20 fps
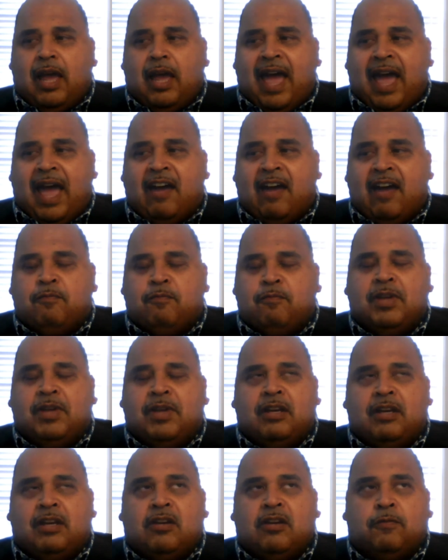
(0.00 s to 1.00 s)
have
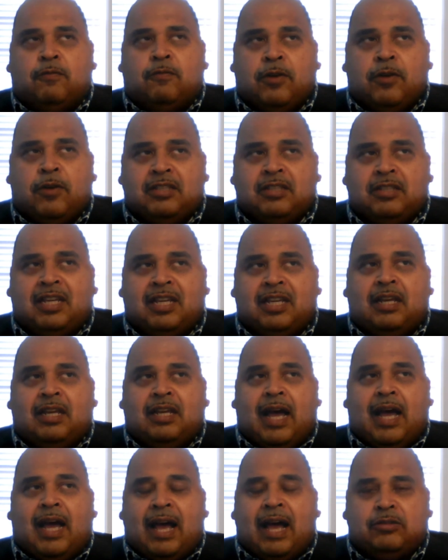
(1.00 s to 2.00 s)
been
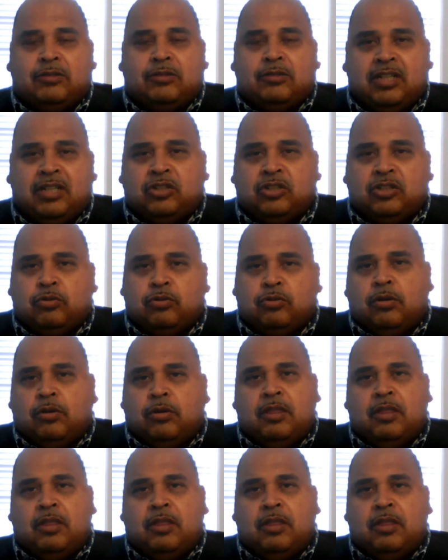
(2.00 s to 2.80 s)
confronting a housing issue